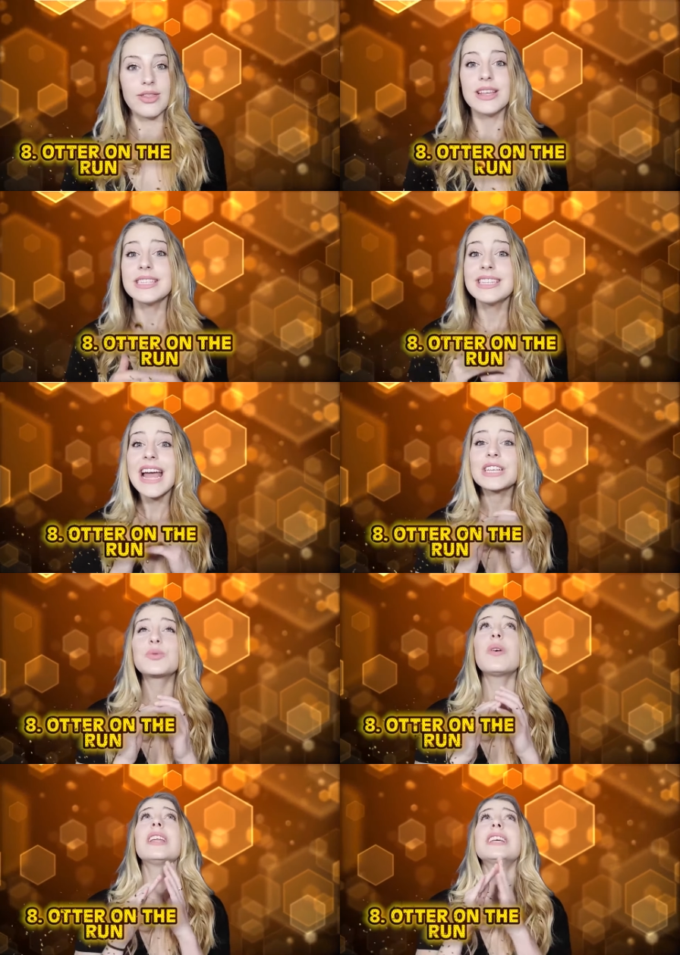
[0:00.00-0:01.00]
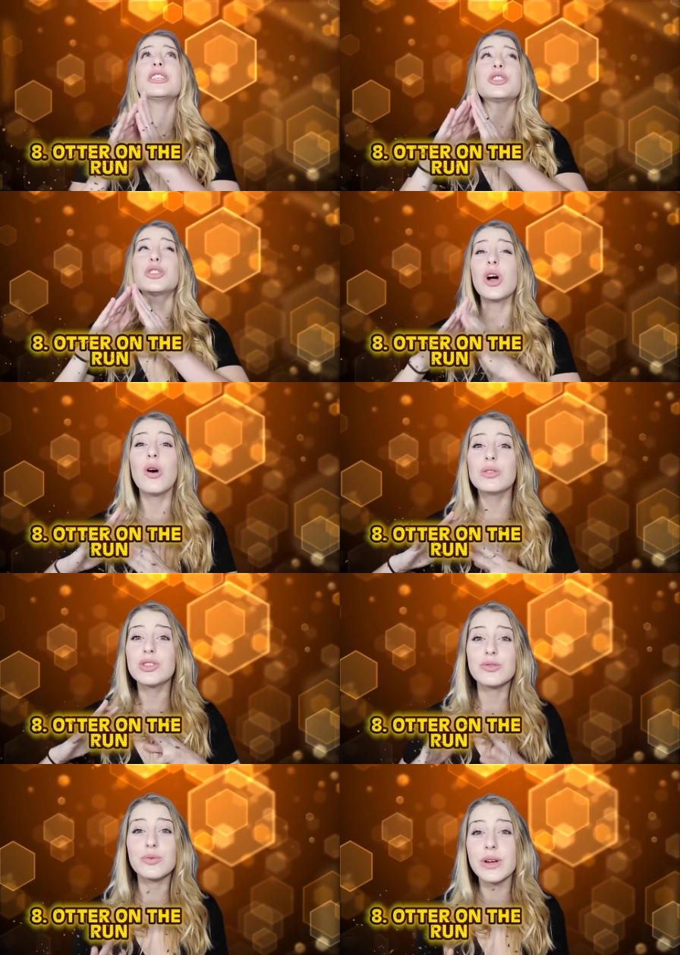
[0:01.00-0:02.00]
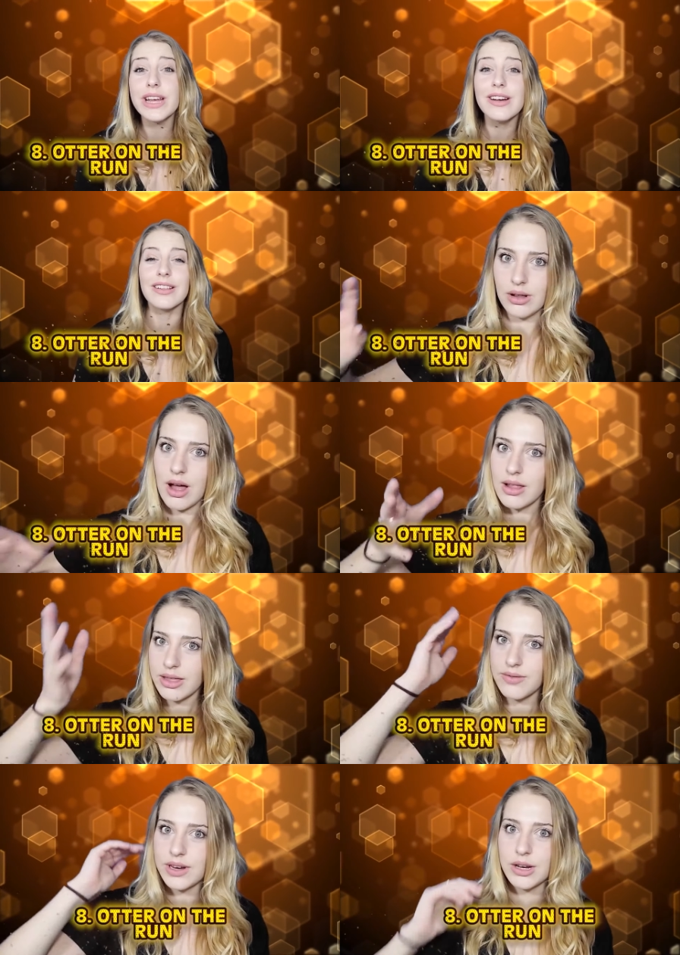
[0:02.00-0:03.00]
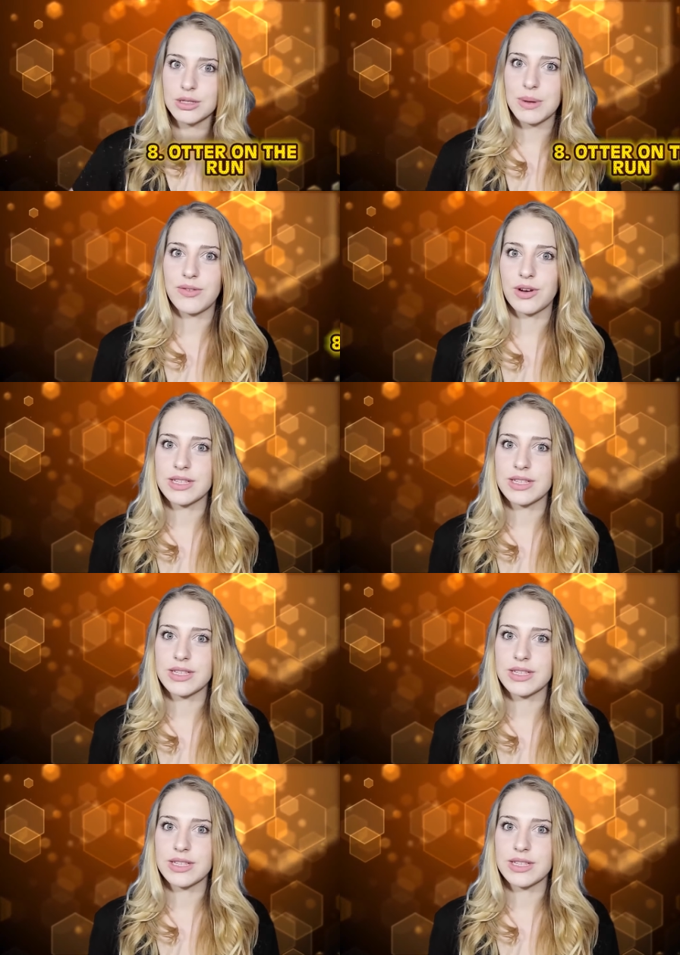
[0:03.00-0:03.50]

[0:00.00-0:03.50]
This next one is so surreal. I'll let the video speak for